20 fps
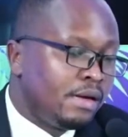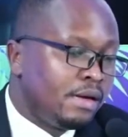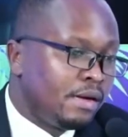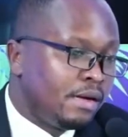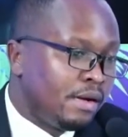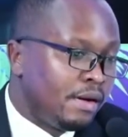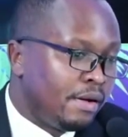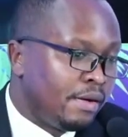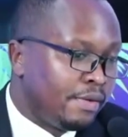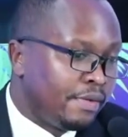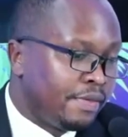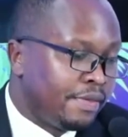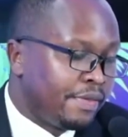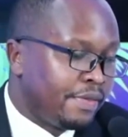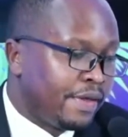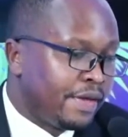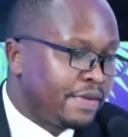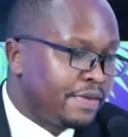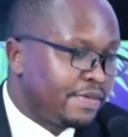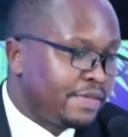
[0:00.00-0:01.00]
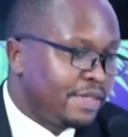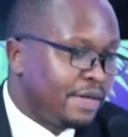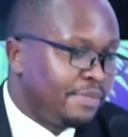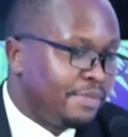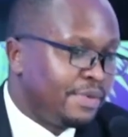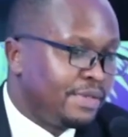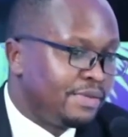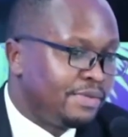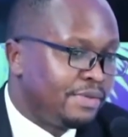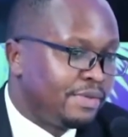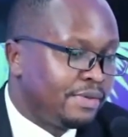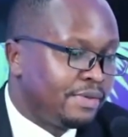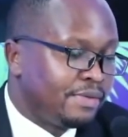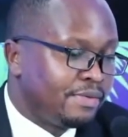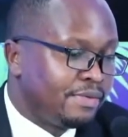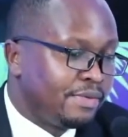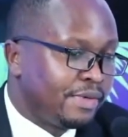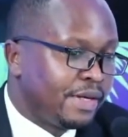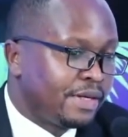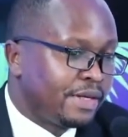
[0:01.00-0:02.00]
Thank you, Samuel,
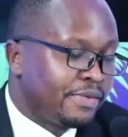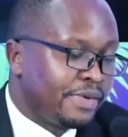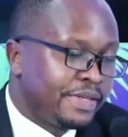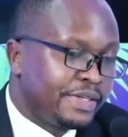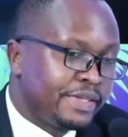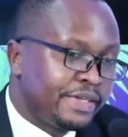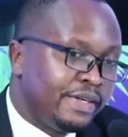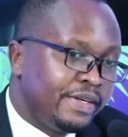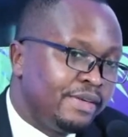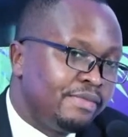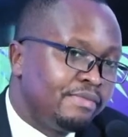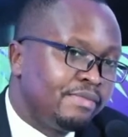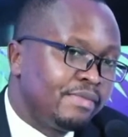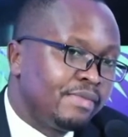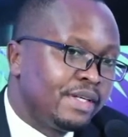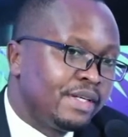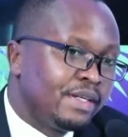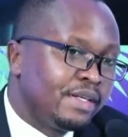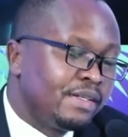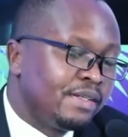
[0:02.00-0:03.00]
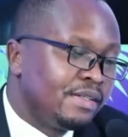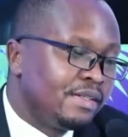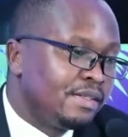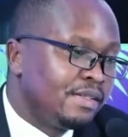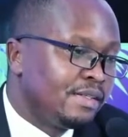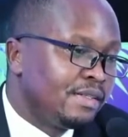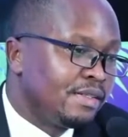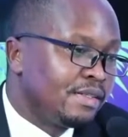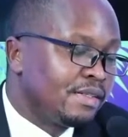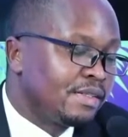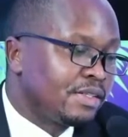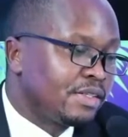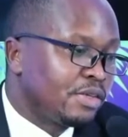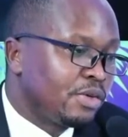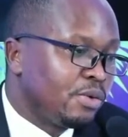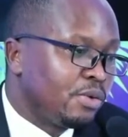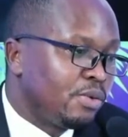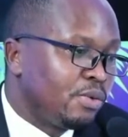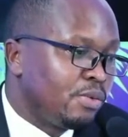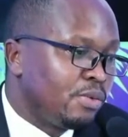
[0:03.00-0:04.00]
for that question.
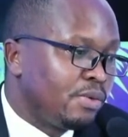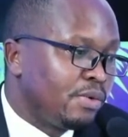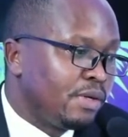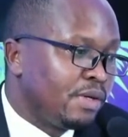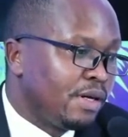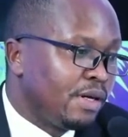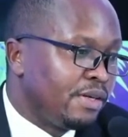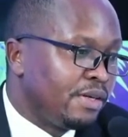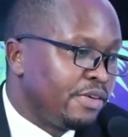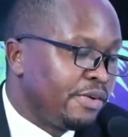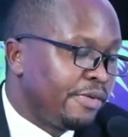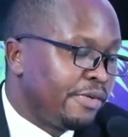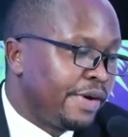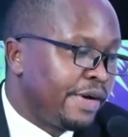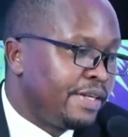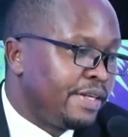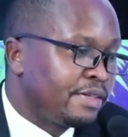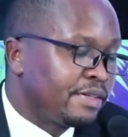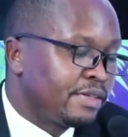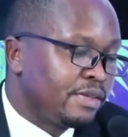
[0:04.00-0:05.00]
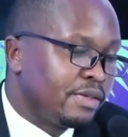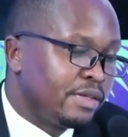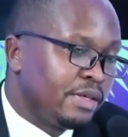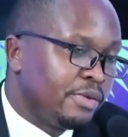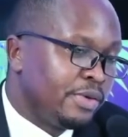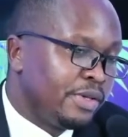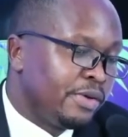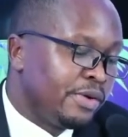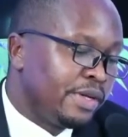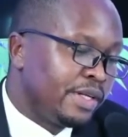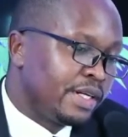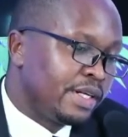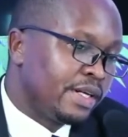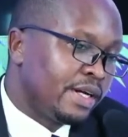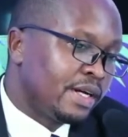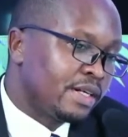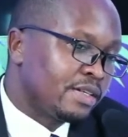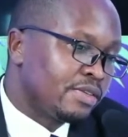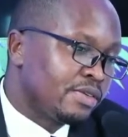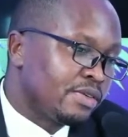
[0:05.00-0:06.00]
So you're right. So the withholding
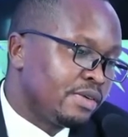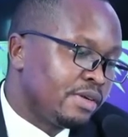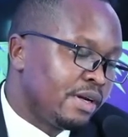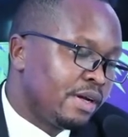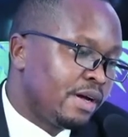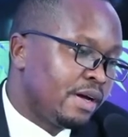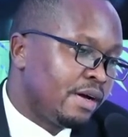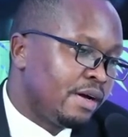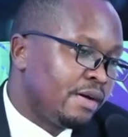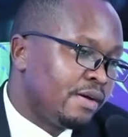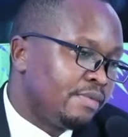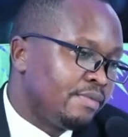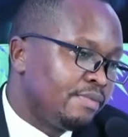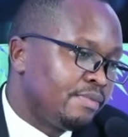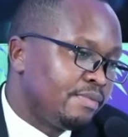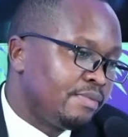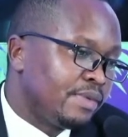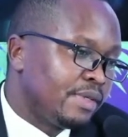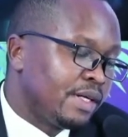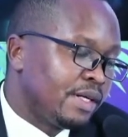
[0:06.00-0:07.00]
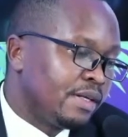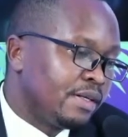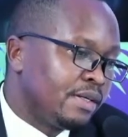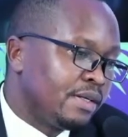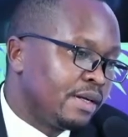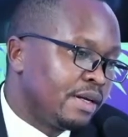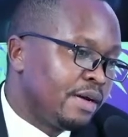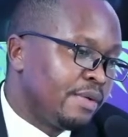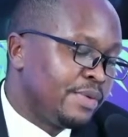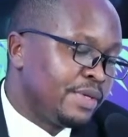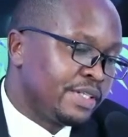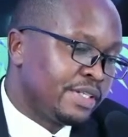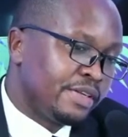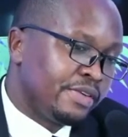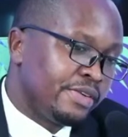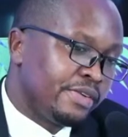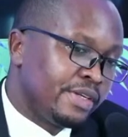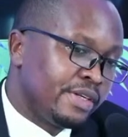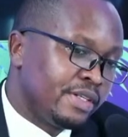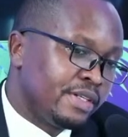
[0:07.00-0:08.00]
tax on the government
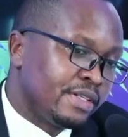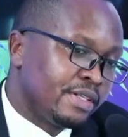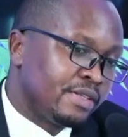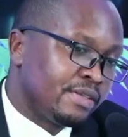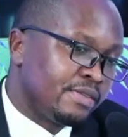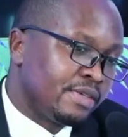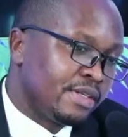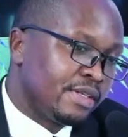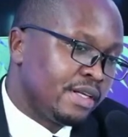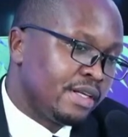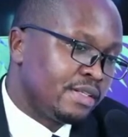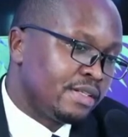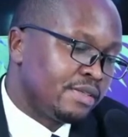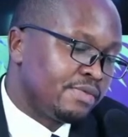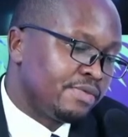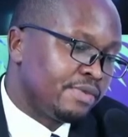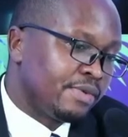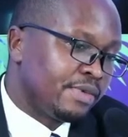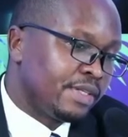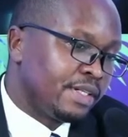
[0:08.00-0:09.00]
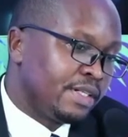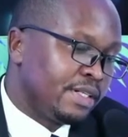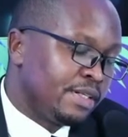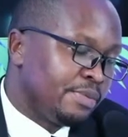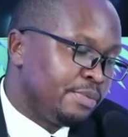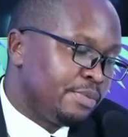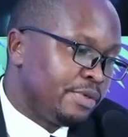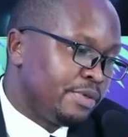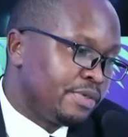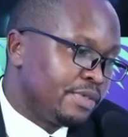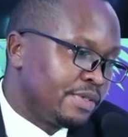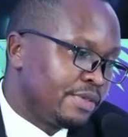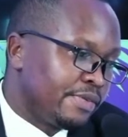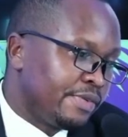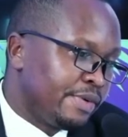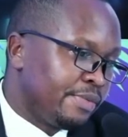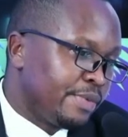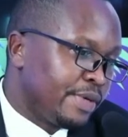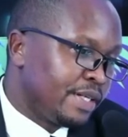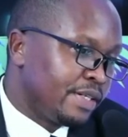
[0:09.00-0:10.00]
securities, that's for the T-bills,
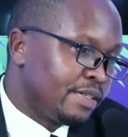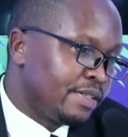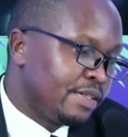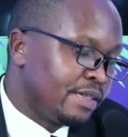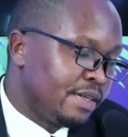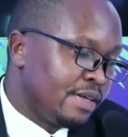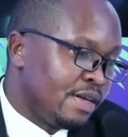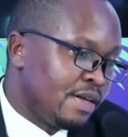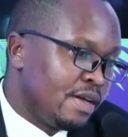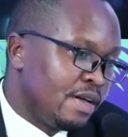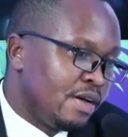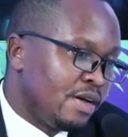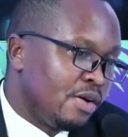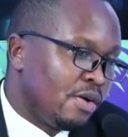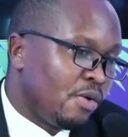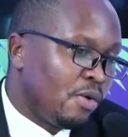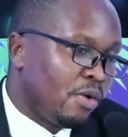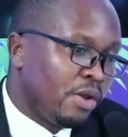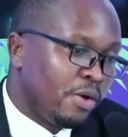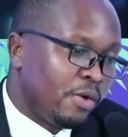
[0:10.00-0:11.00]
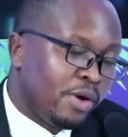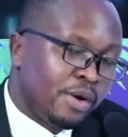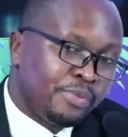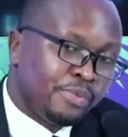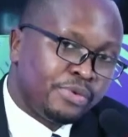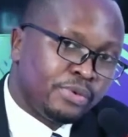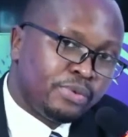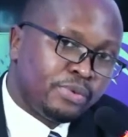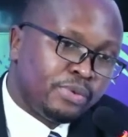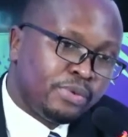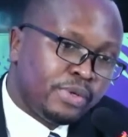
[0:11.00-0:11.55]
3 months, all the way up to